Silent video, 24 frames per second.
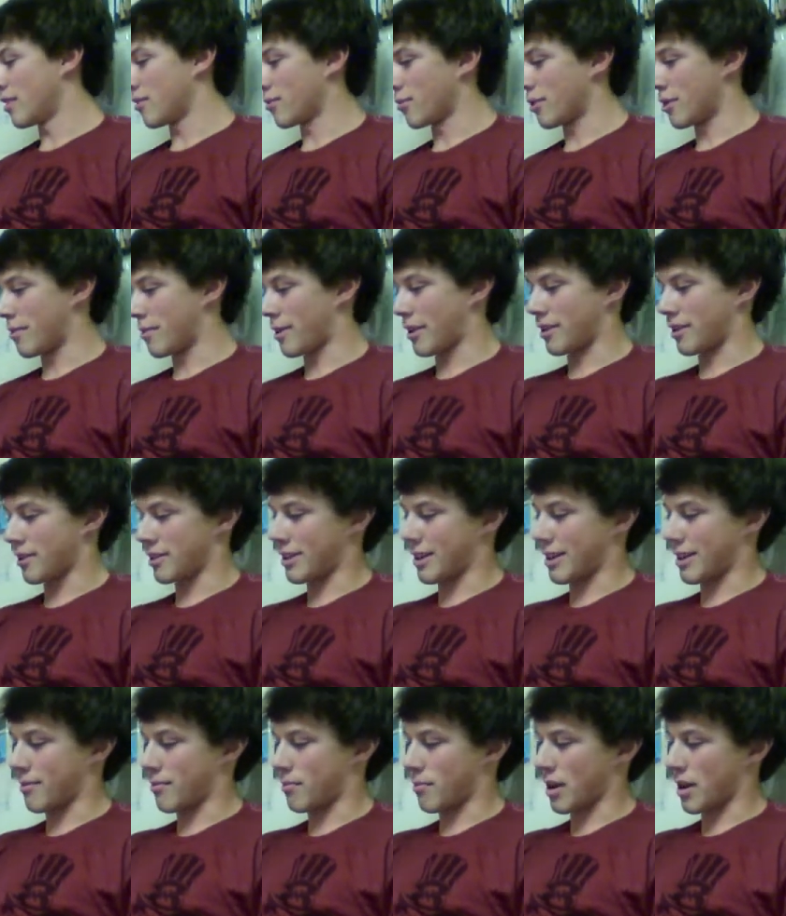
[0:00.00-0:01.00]
read about in a
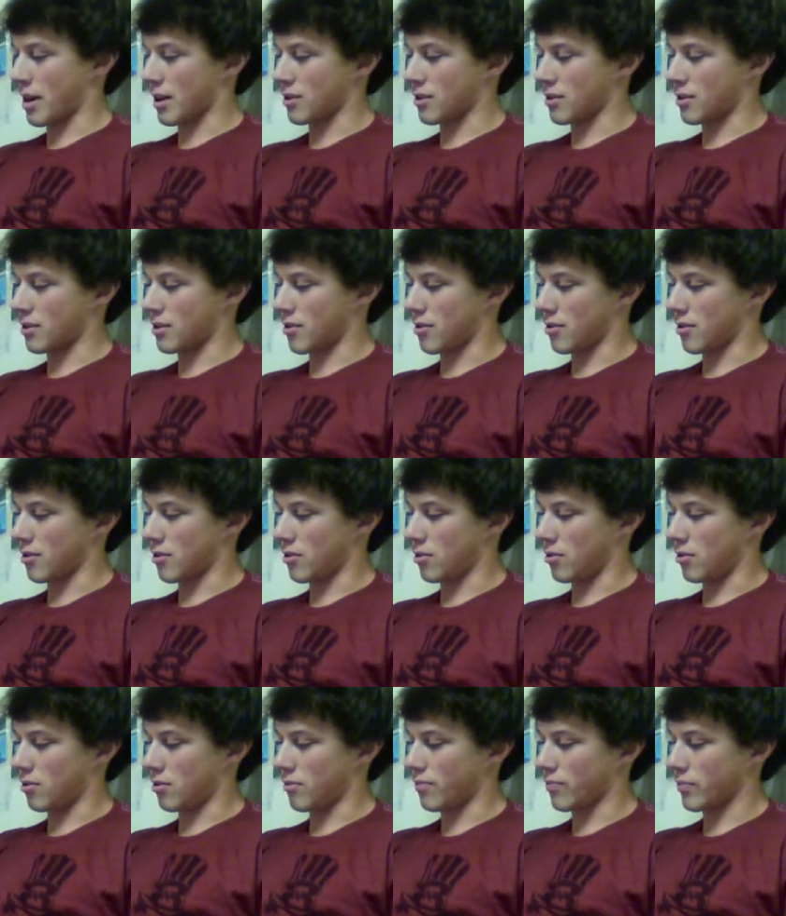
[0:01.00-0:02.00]
Time magazine
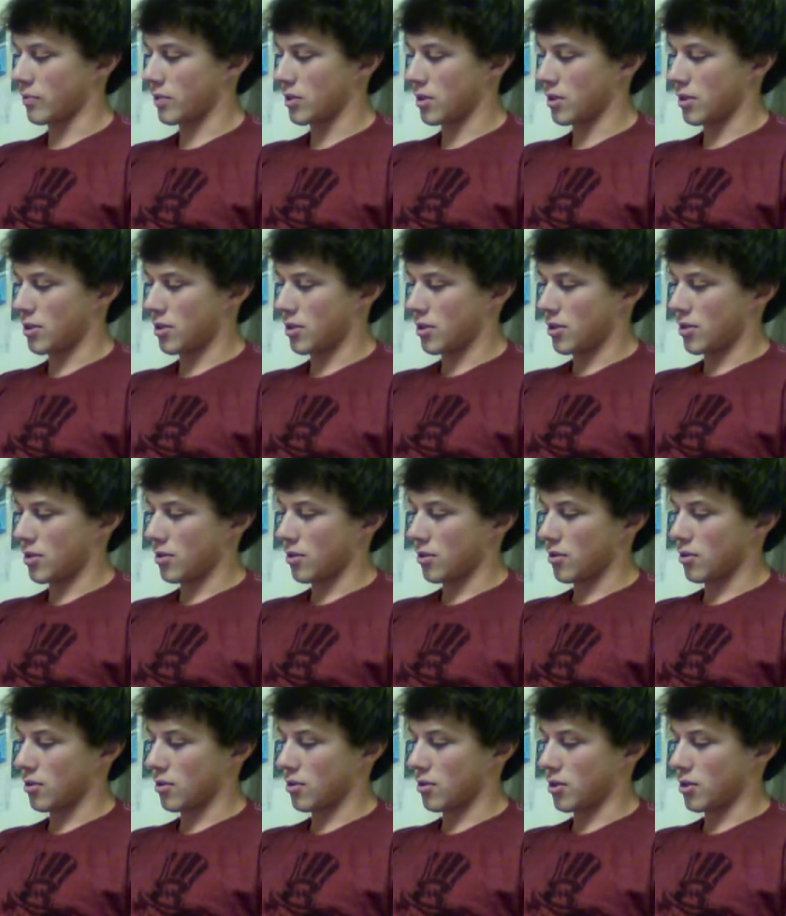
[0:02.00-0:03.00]
article
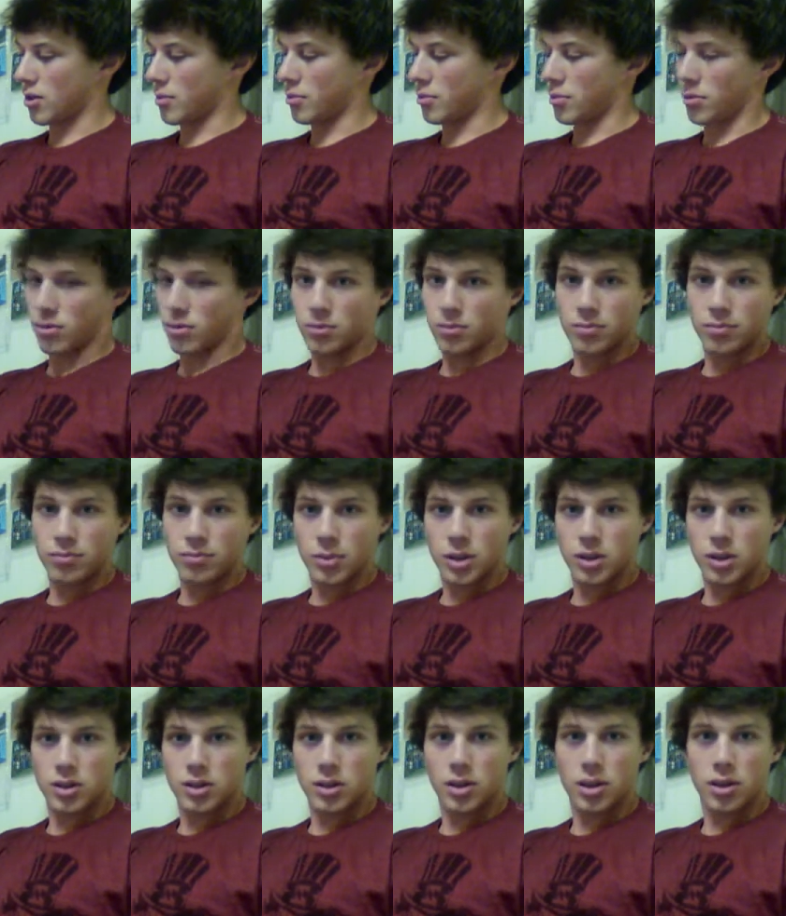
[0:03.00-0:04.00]
a couple
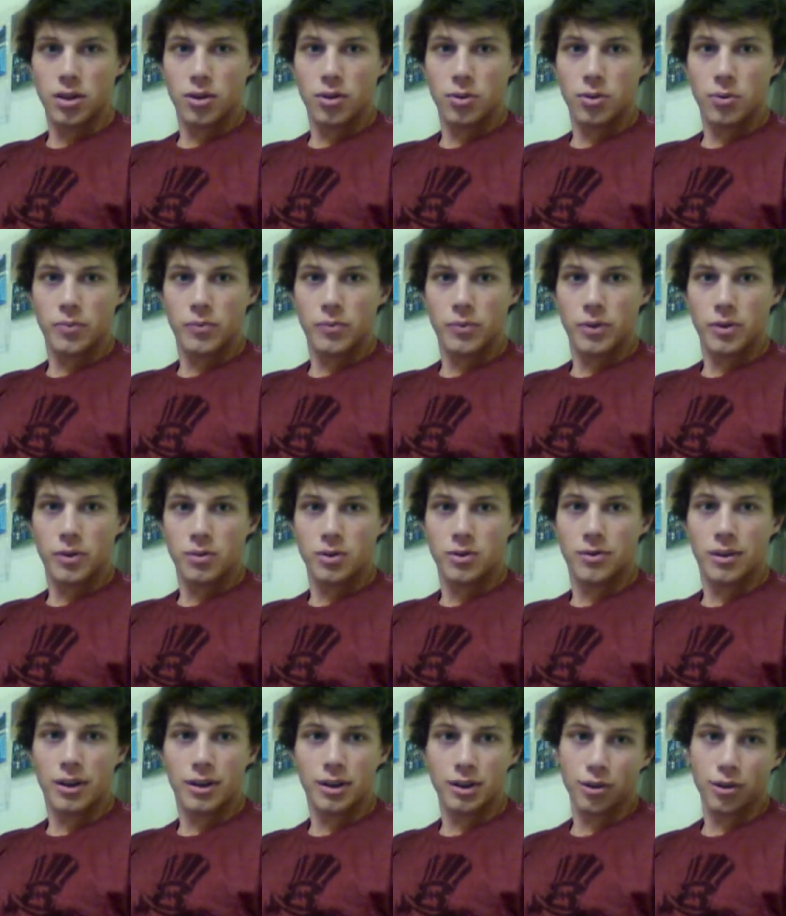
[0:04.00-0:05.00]
months ago. It's
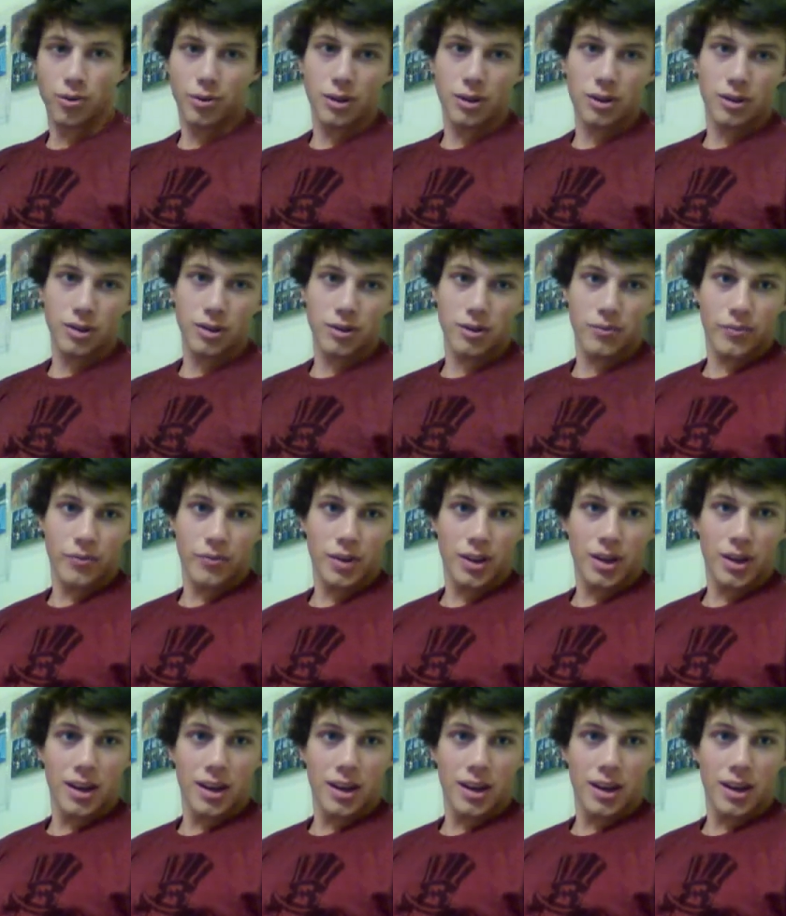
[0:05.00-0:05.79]
found in Greenland.